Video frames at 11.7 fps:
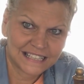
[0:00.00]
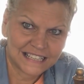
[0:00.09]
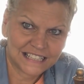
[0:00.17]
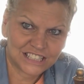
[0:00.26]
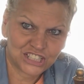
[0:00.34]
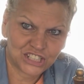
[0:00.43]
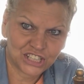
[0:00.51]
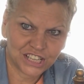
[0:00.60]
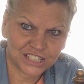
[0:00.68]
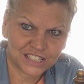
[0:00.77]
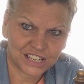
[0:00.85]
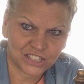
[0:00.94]
It's
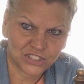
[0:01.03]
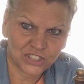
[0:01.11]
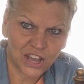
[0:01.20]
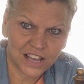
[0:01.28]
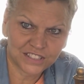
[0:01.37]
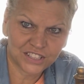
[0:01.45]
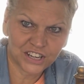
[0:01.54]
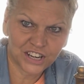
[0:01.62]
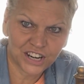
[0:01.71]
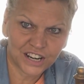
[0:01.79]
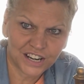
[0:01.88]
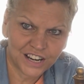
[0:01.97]
just a
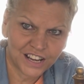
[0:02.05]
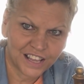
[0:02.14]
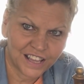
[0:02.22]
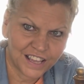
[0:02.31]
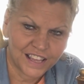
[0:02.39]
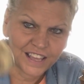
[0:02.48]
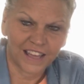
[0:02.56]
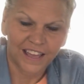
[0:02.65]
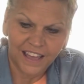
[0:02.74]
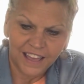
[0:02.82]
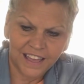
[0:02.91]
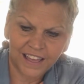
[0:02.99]
saucer,
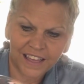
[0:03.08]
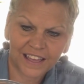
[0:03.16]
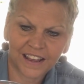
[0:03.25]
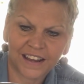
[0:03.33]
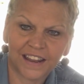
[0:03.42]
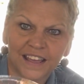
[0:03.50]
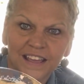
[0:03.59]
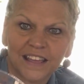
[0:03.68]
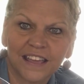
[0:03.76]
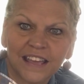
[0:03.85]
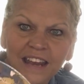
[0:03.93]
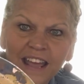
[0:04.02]
and
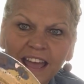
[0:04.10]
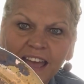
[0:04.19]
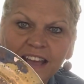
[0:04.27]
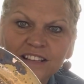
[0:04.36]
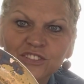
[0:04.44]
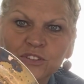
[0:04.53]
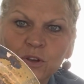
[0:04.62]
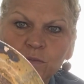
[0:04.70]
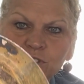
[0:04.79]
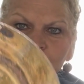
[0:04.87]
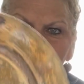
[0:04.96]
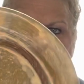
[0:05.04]
it has no
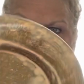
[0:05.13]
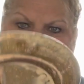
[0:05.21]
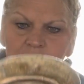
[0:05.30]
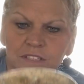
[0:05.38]
chips